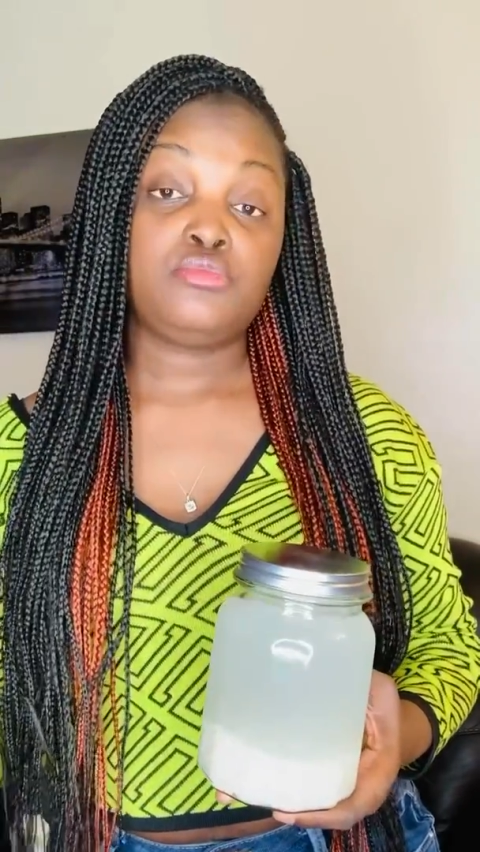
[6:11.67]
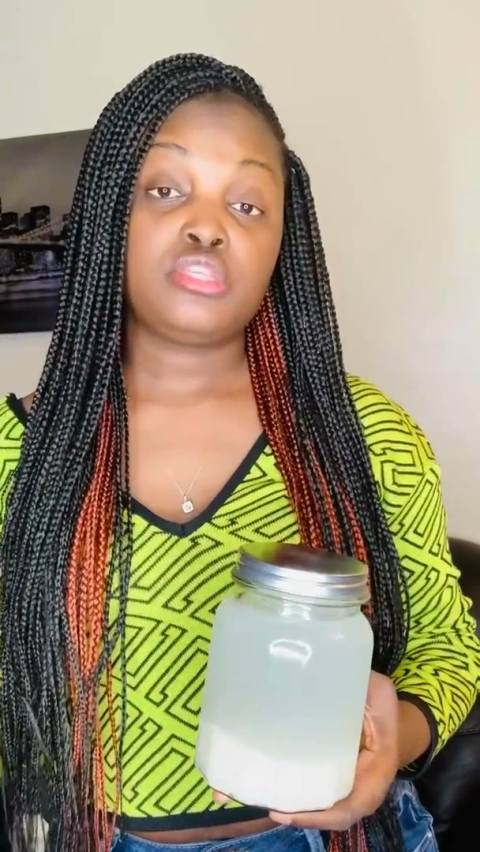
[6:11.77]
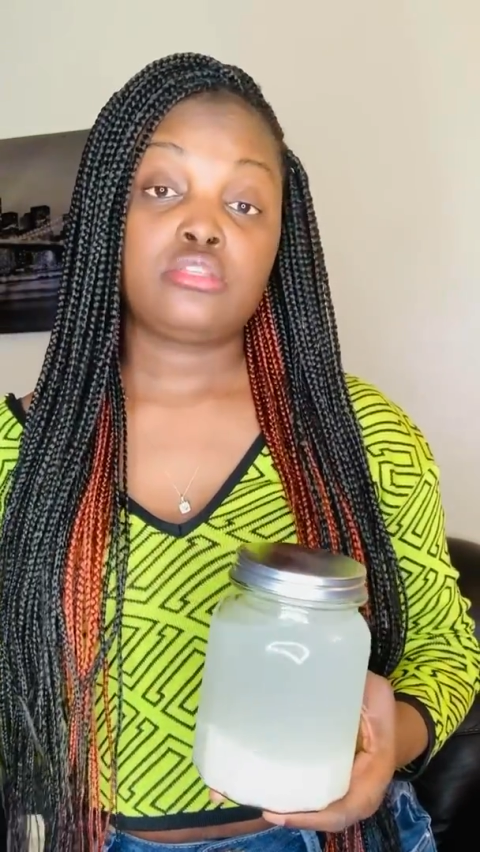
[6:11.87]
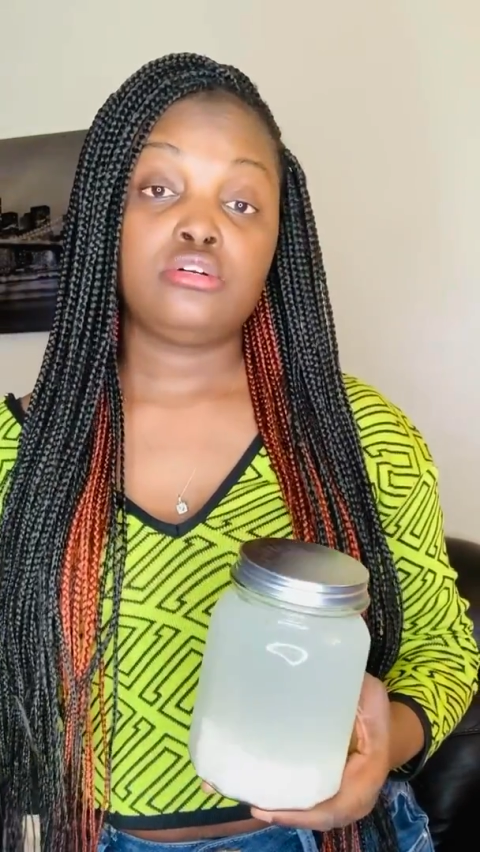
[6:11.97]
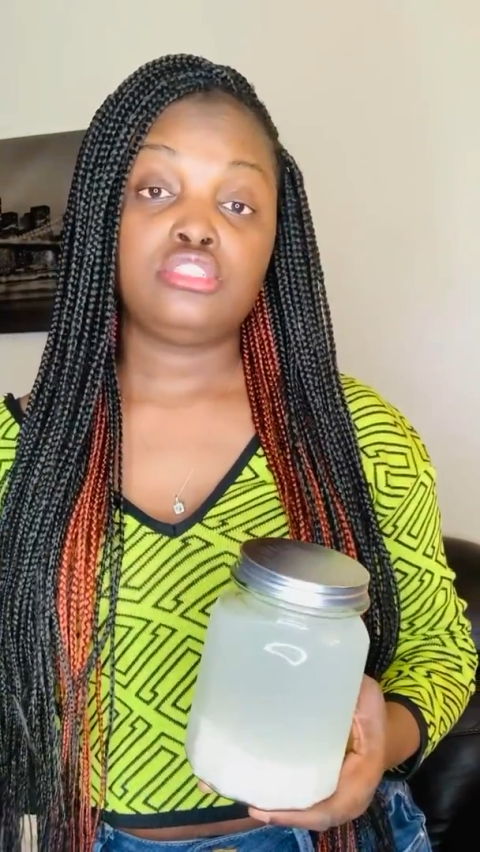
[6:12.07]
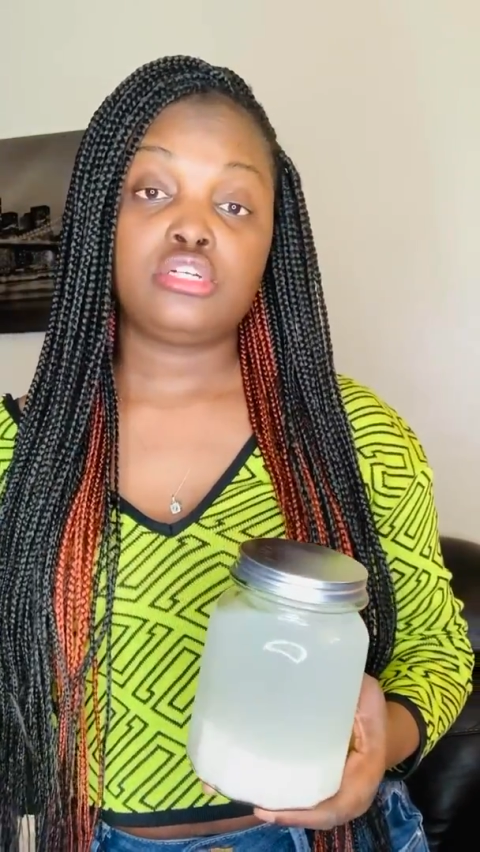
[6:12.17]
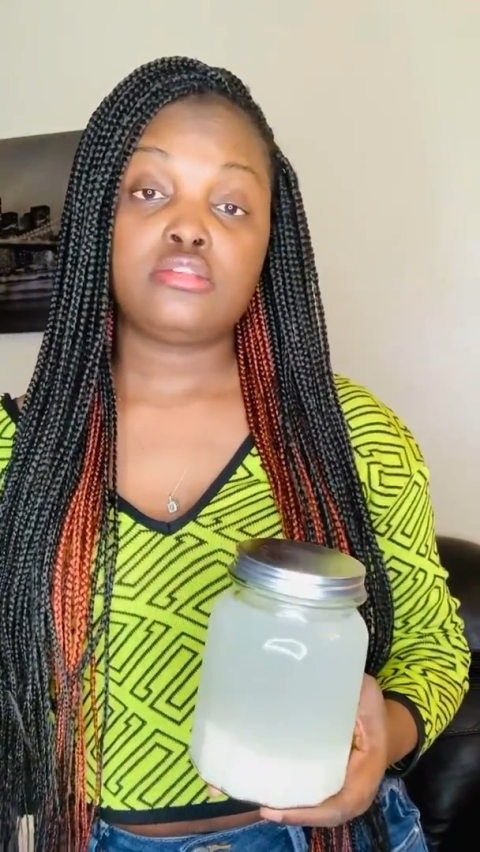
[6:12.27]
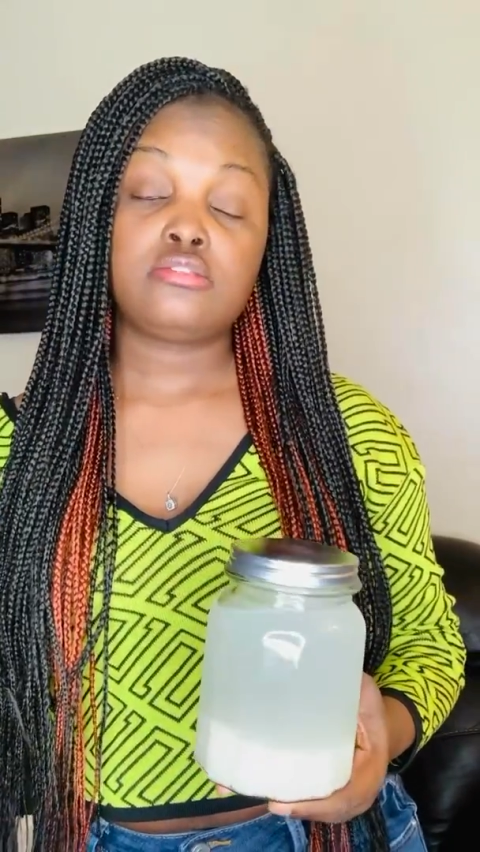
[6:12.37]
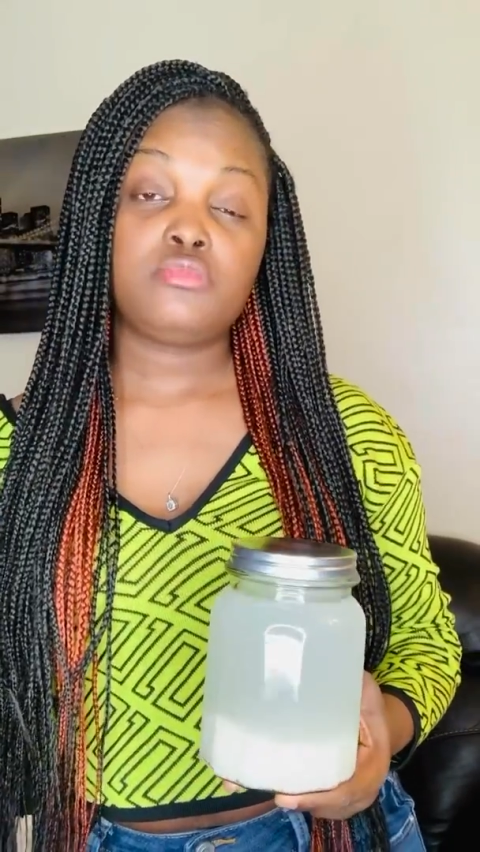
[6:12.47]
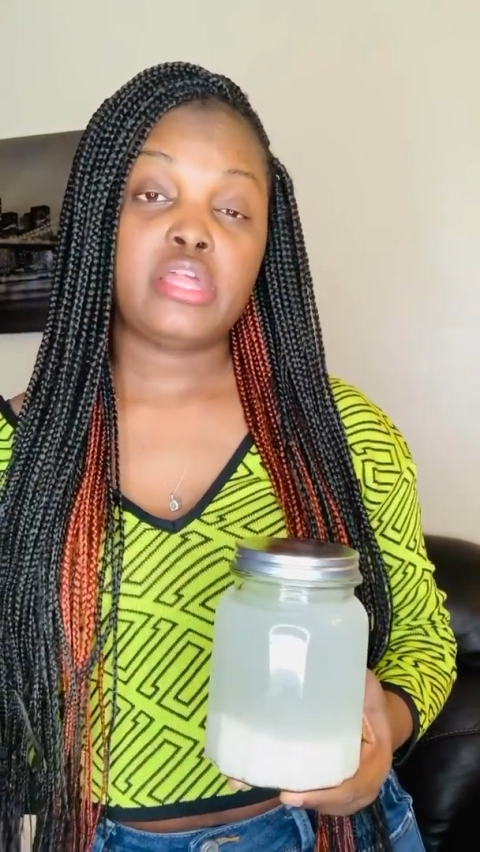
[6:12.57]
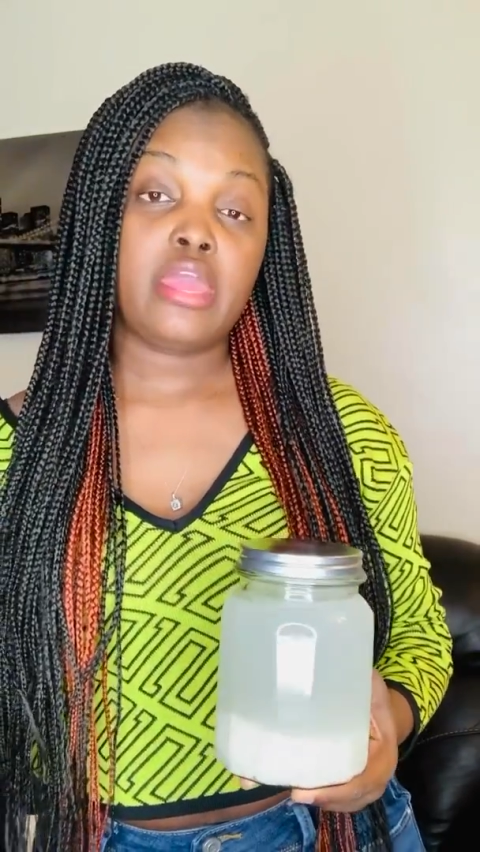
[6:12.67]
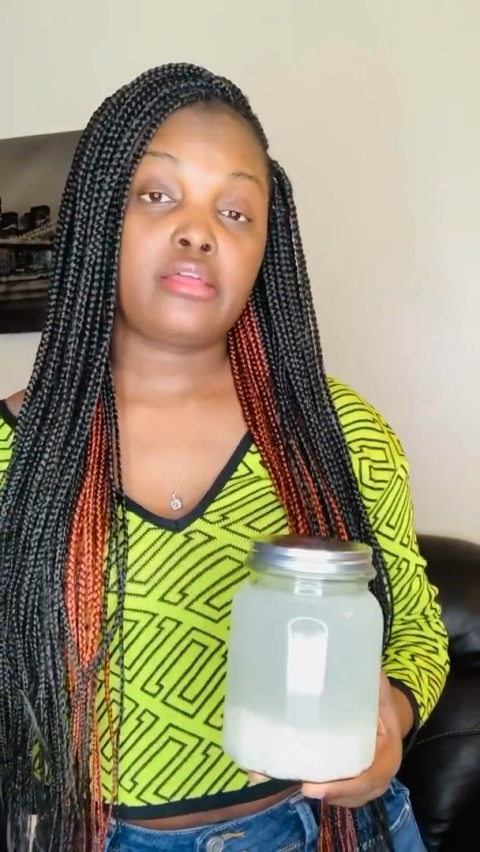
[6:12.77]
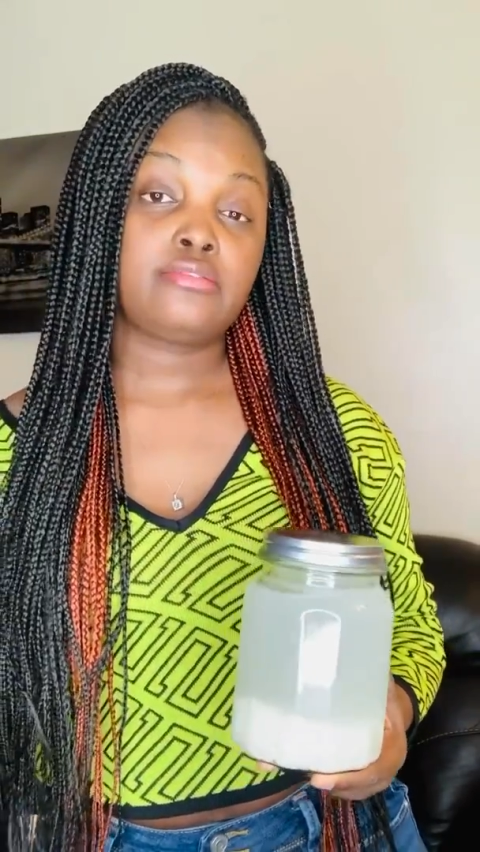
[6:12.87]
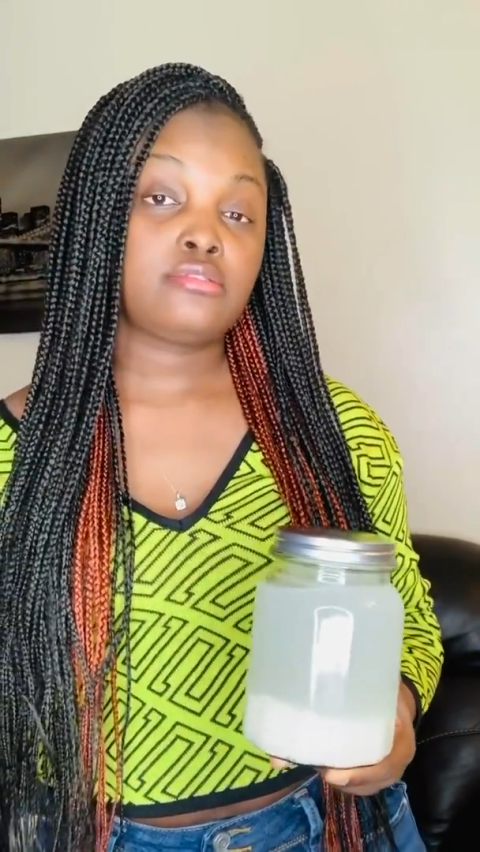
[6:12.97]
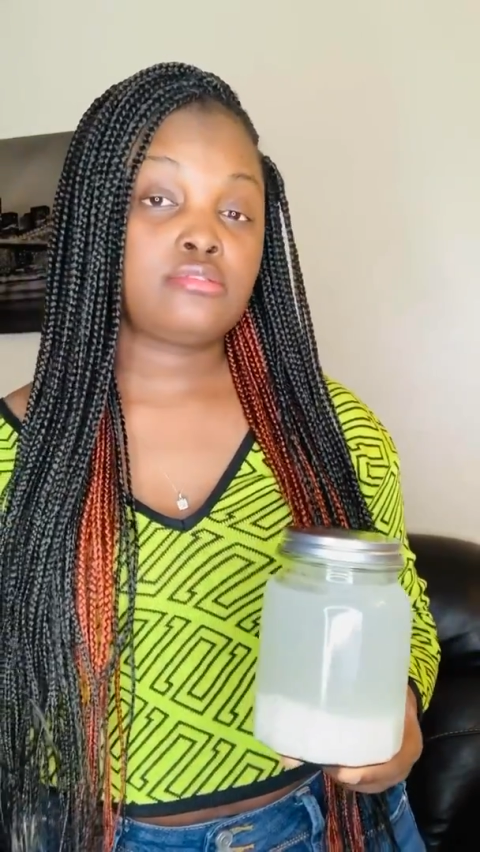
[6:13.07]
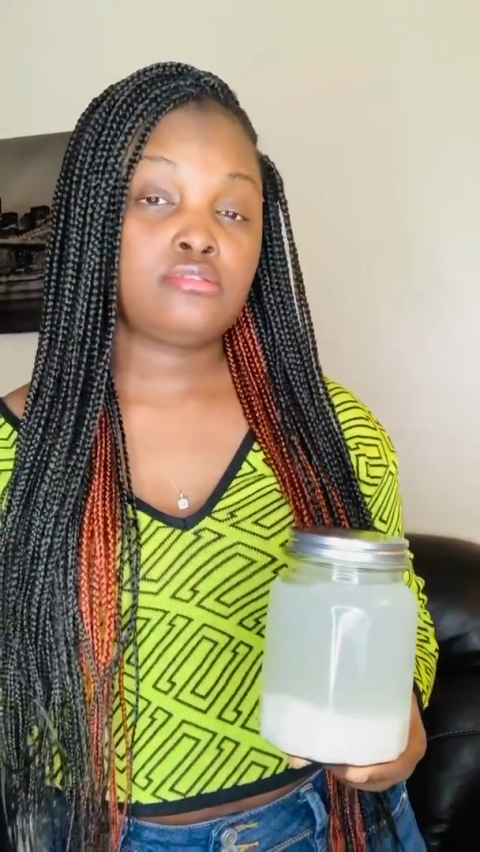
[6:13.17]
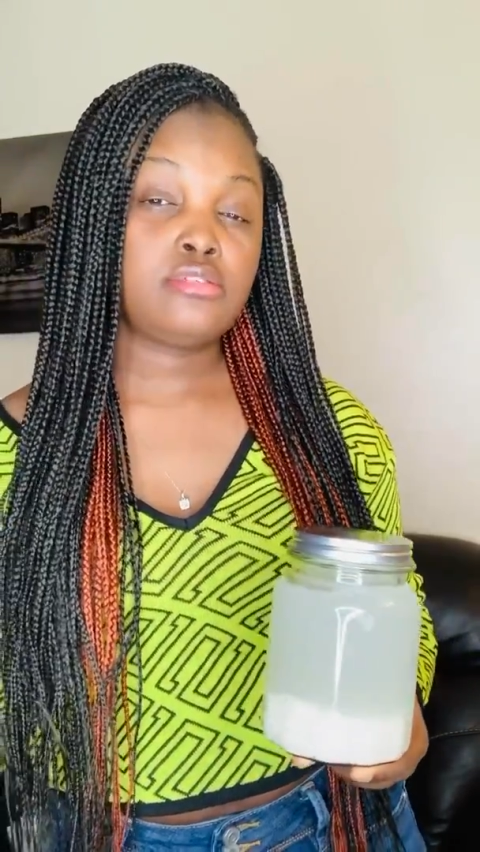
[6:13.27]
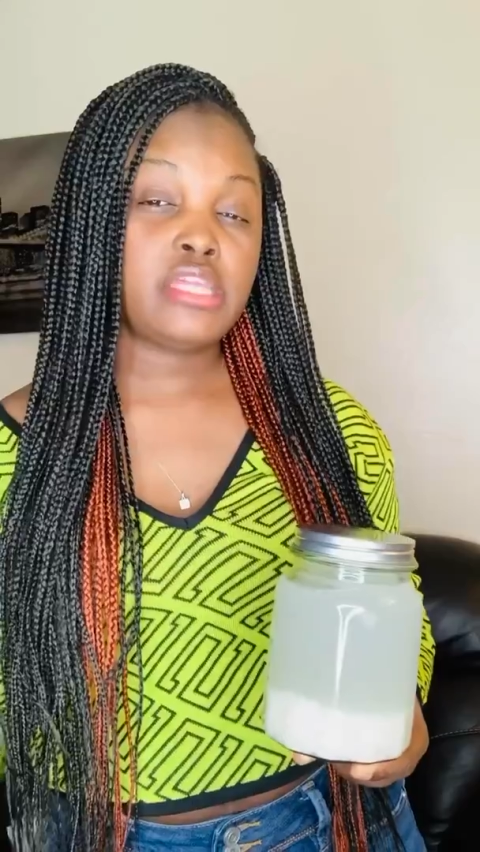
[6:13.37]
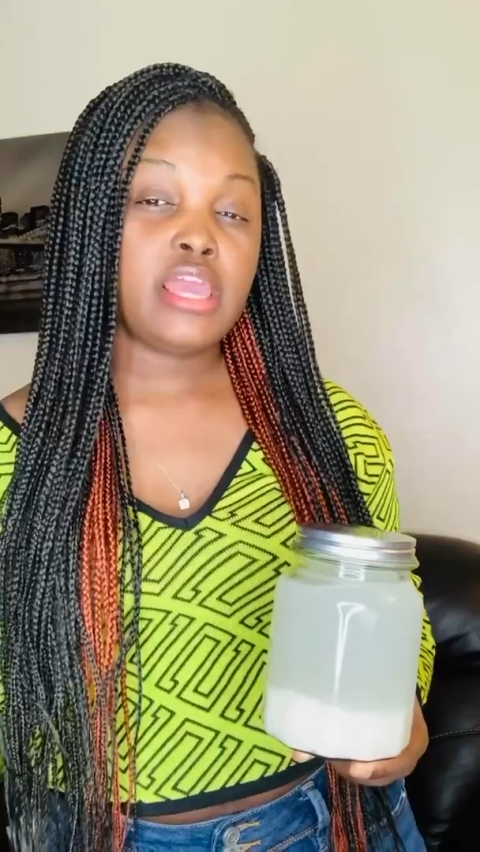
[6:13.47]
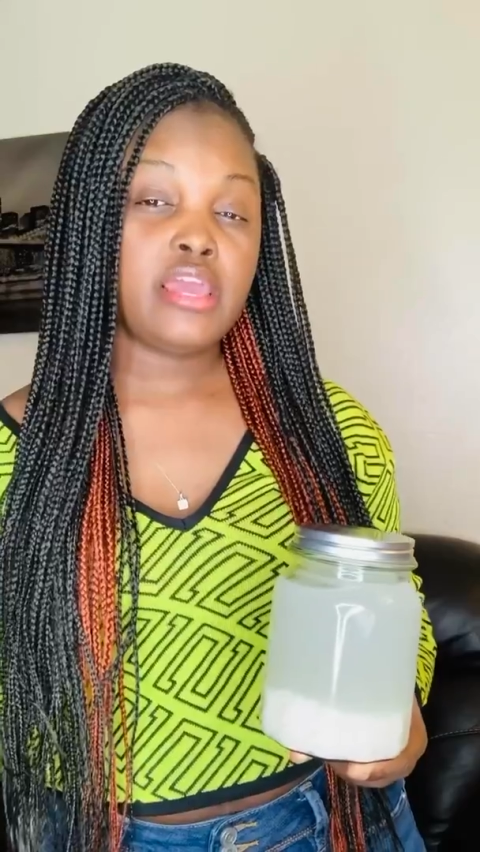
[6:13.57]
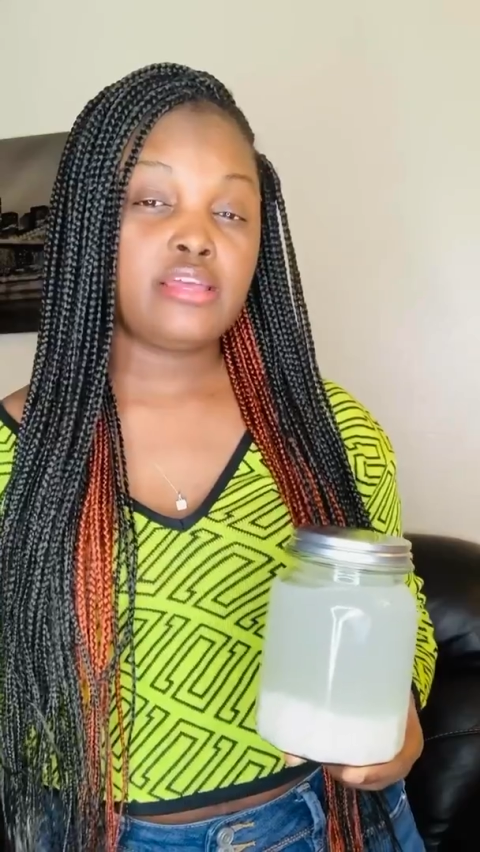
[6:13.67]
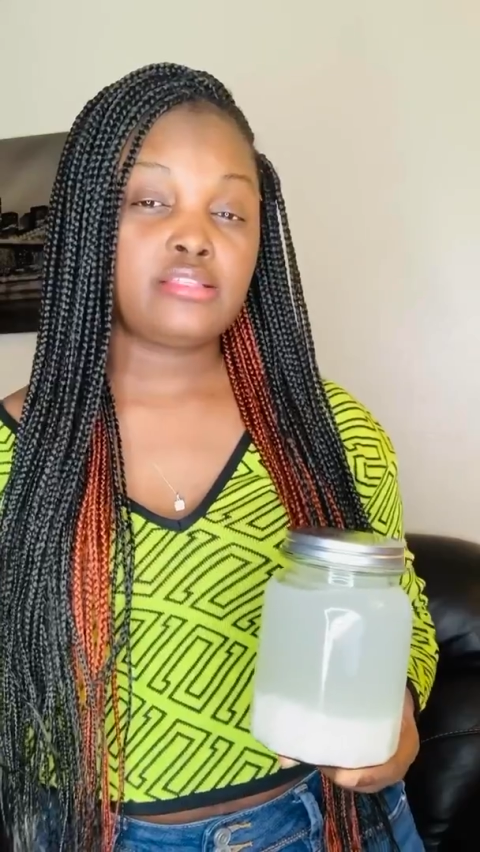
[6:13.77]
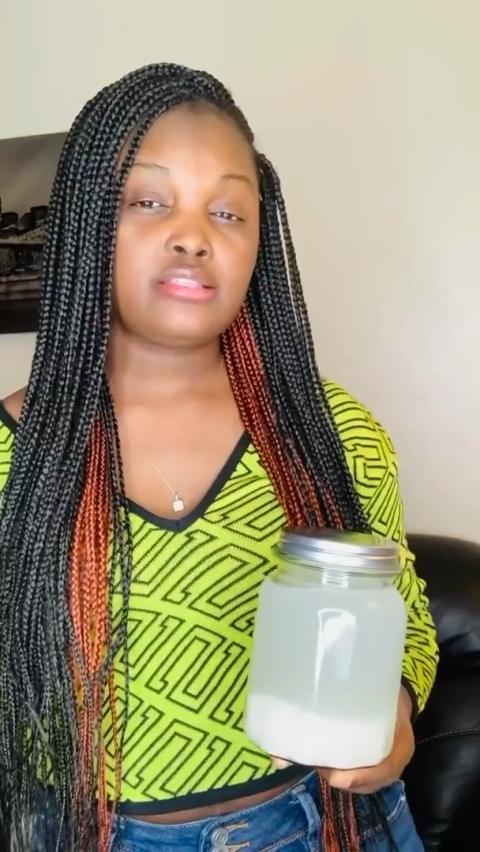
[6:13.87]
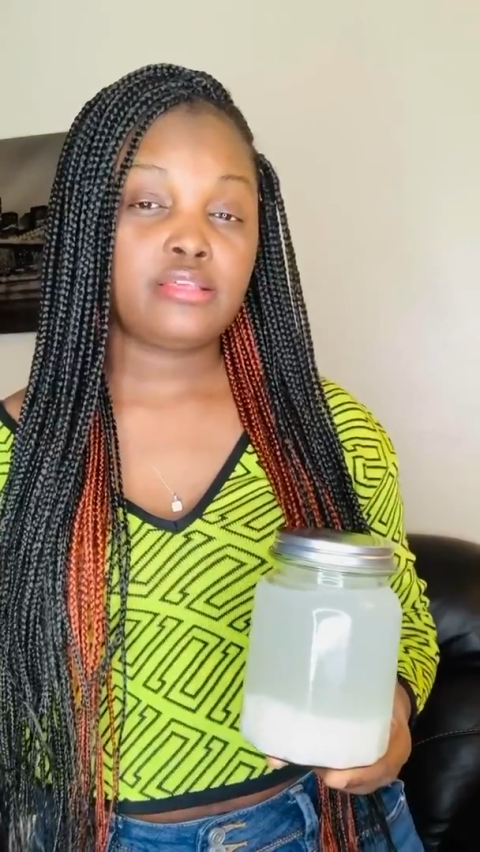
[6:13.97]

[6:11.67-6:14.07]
so just do it like 2 days